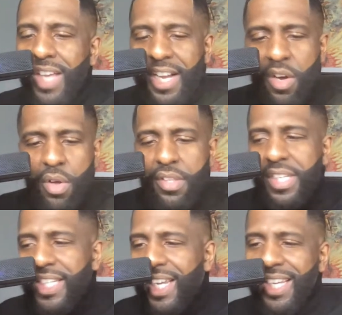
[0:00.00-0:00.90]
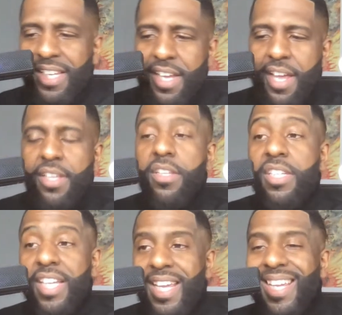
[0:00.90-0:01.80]
I call it the
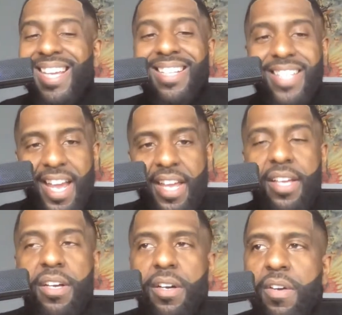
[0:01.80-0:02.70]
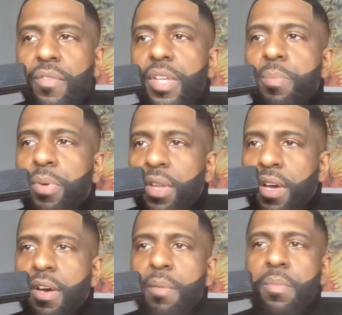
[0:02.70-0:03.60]
yin and yang of the
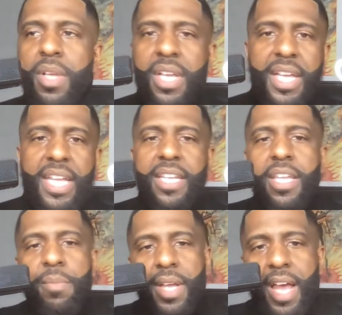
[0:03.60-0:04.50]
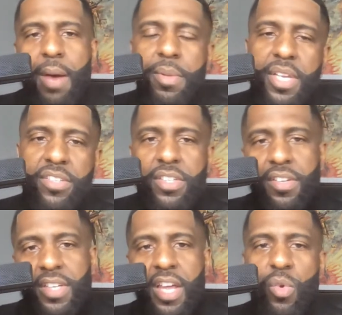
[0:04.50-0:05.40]
plum and lemon combination
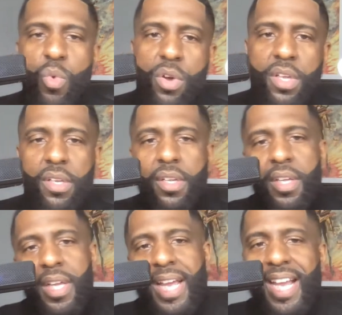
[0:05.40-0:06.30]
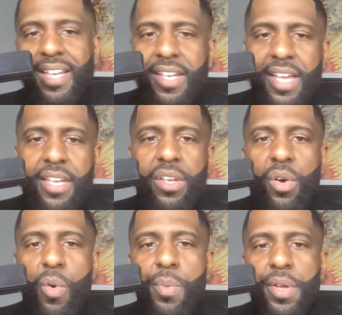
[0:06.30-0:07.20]
that's kind of working hand in hand in
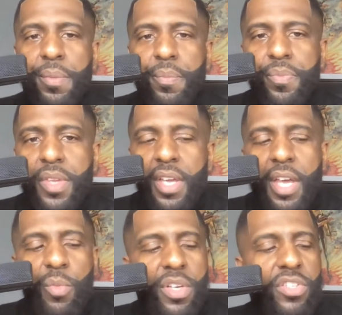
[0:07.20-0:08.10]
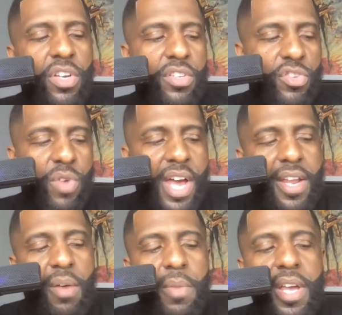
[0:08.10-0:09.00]
the opening. And when it starts to dry
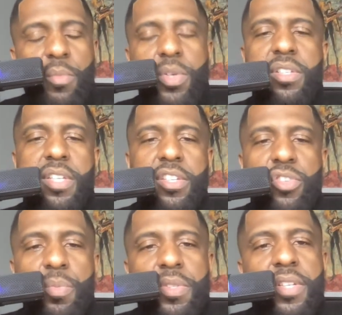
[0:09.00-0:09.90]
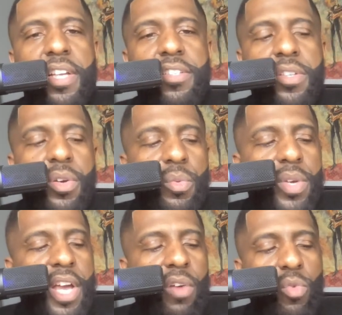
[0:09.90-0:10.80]
down, man, we just get super sexy
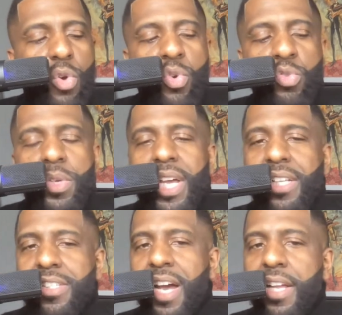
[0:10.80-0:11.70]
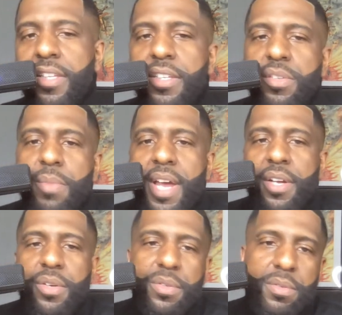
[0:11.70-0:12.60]
on. We got rose, we got chocolate and
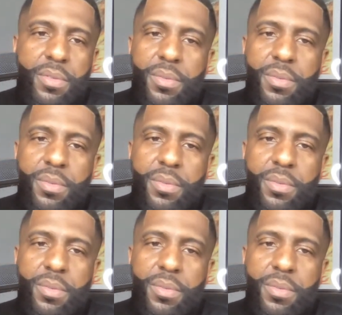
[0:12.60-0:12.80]
tobacco.